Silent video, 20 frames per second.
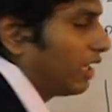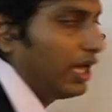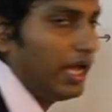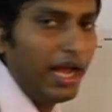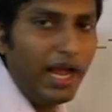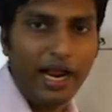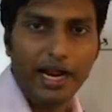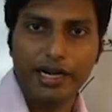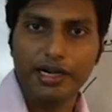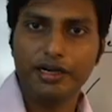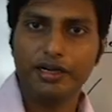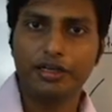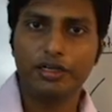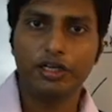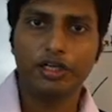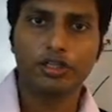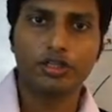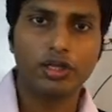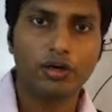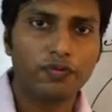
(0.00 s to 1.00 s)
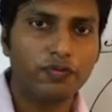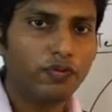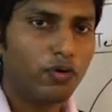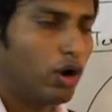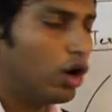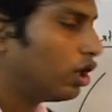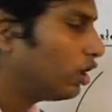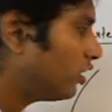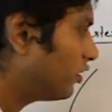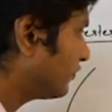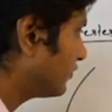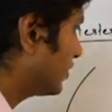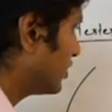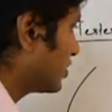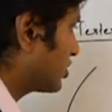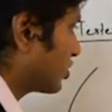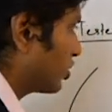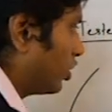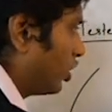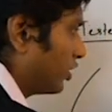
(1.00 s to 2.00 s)
And the wall of the
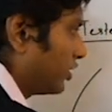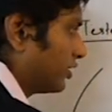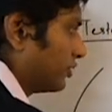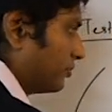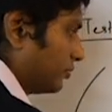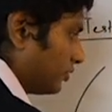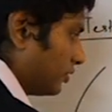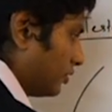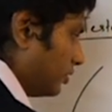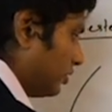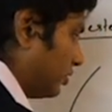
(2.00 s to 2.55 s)
scrotum,